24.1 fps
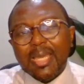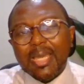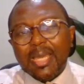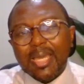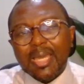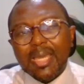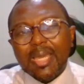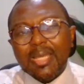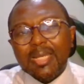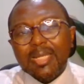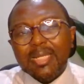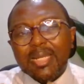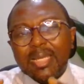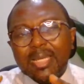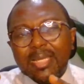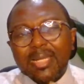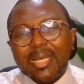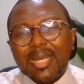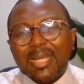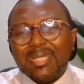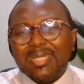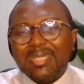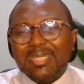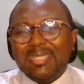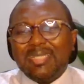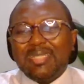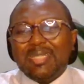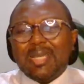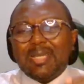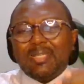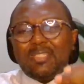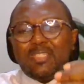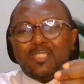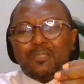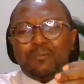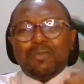a leader
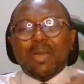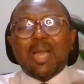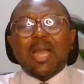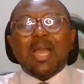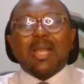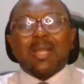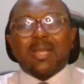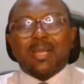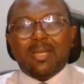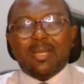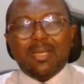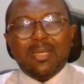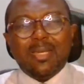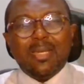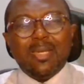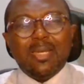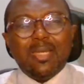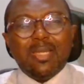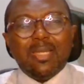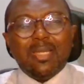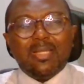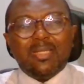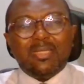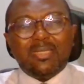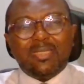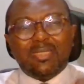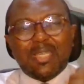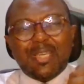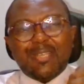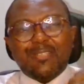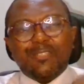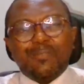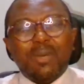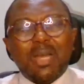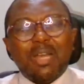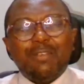steps back. It
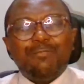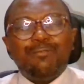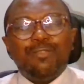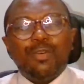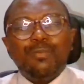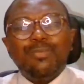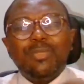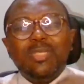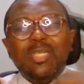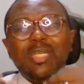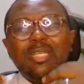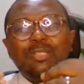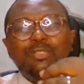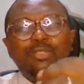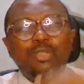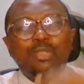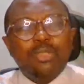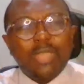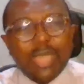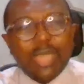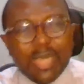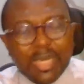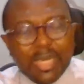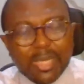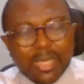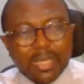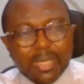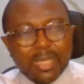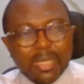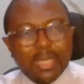steps back from day to day,